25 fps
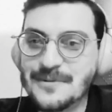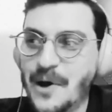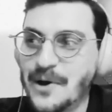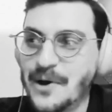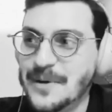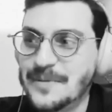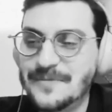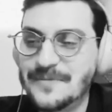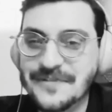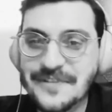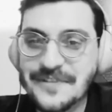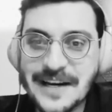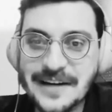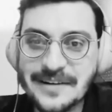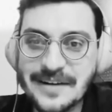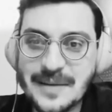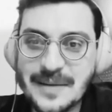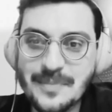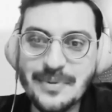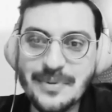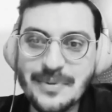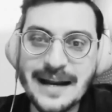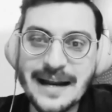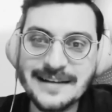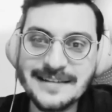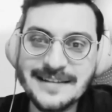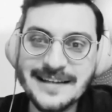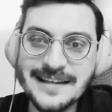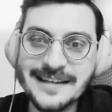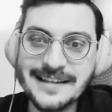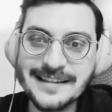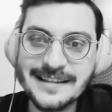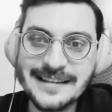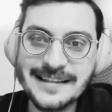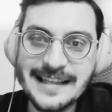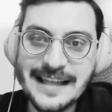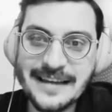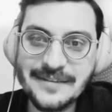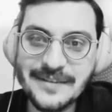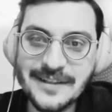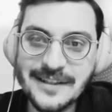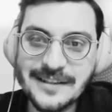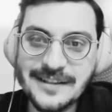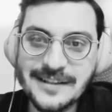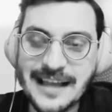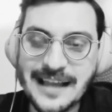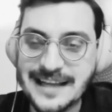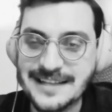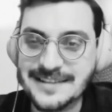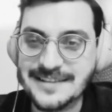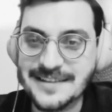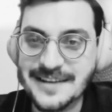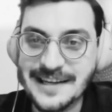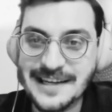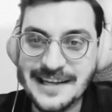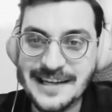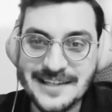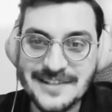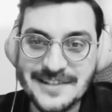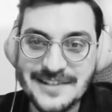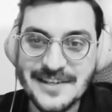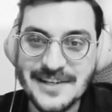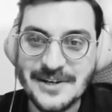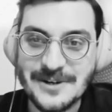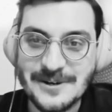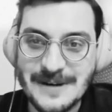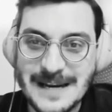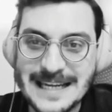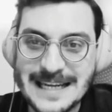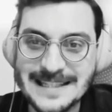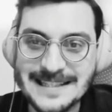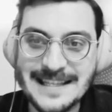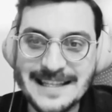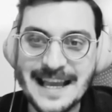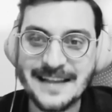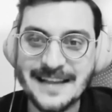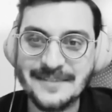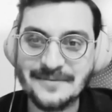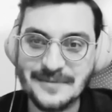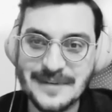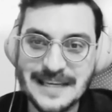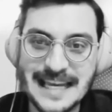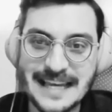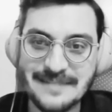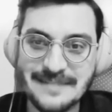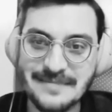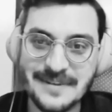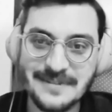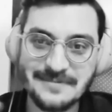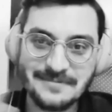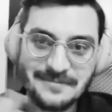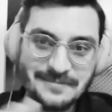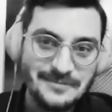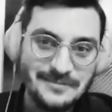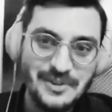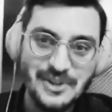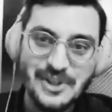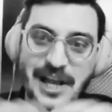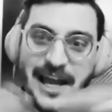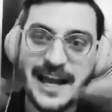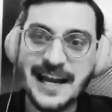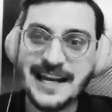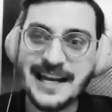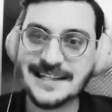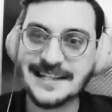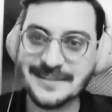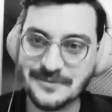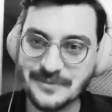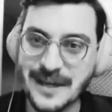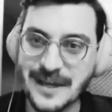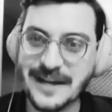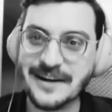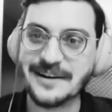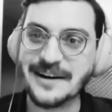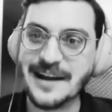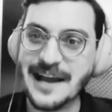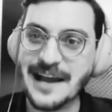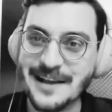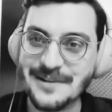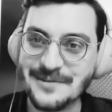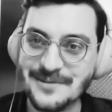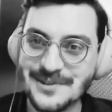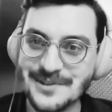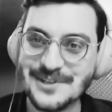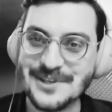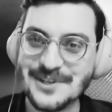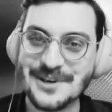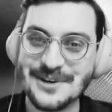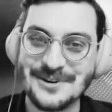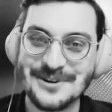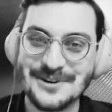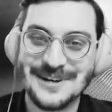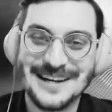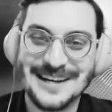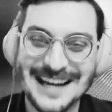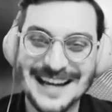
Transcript: on a very practical level, I think it's great that we have a giant warehouse. So